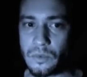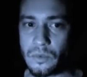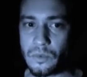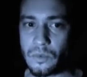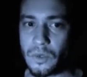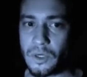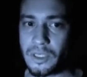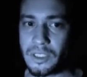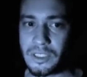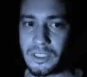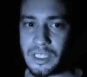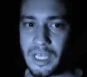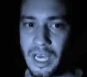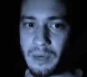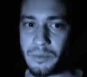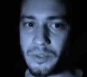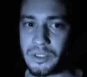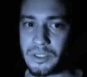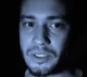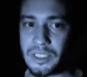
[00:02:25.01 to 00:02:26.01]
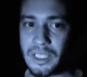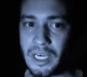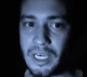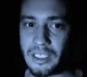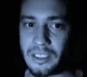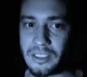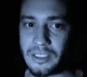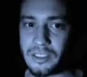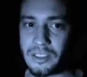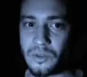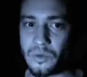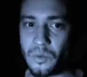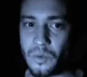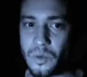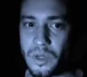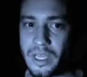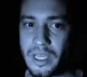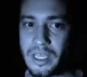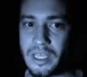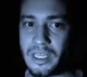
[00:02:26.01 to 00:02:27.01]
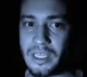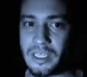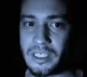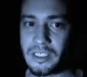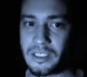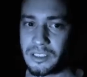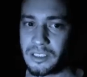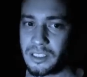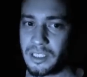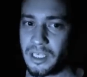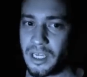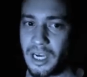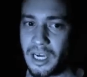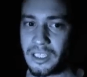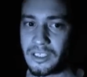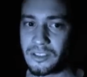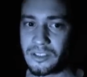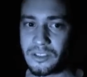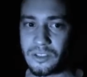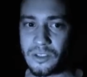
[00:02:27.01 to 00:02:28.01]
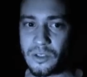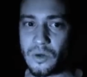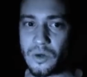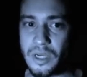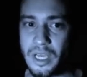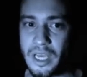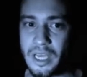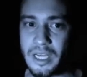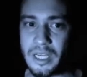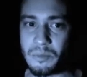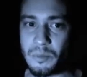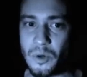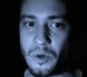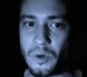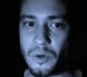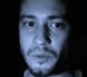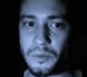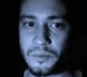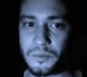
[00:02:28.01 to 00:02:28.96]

What has happened to us that we can't talk anymore?